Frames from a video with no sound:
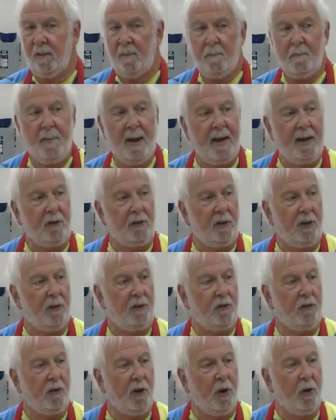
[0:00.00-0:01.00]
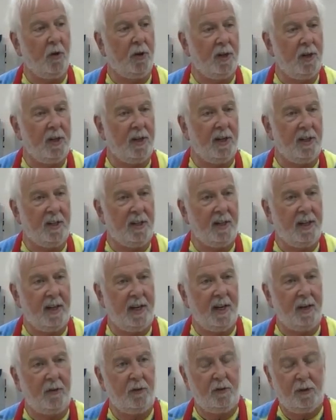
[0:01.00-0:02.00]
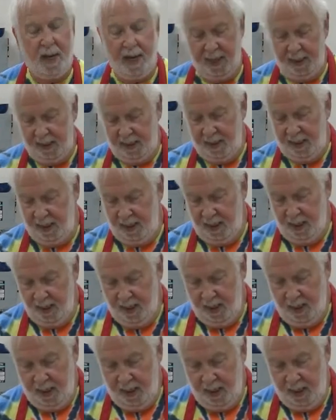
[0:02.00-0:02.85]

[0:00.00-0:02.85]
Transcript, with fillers: makes it so good is that the